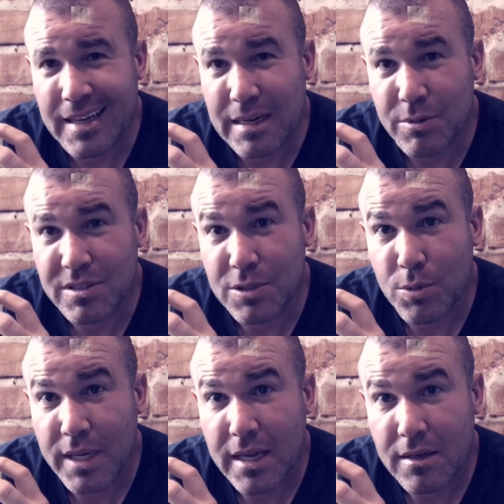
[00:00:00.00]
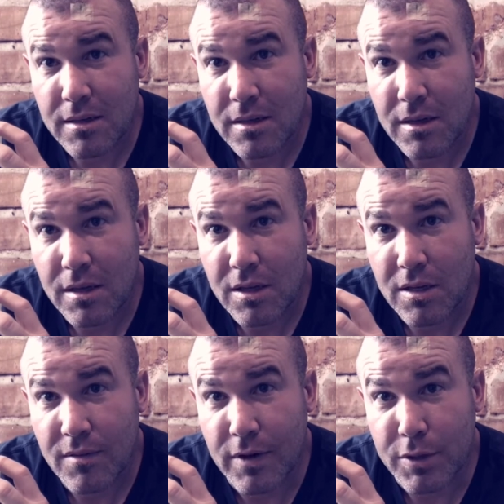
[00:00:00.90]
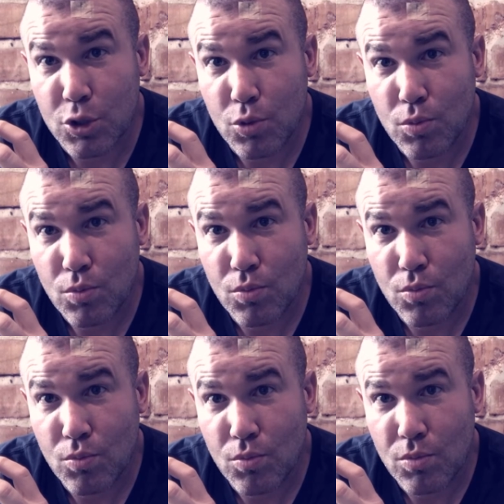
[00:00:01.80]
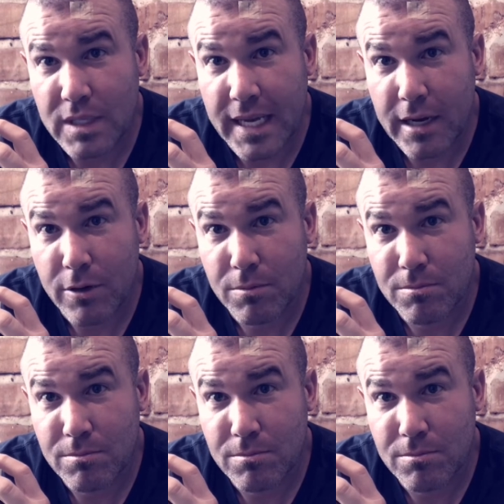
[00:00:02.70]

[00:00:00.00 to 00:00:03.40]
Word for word: And I will see you again very soon. Take care.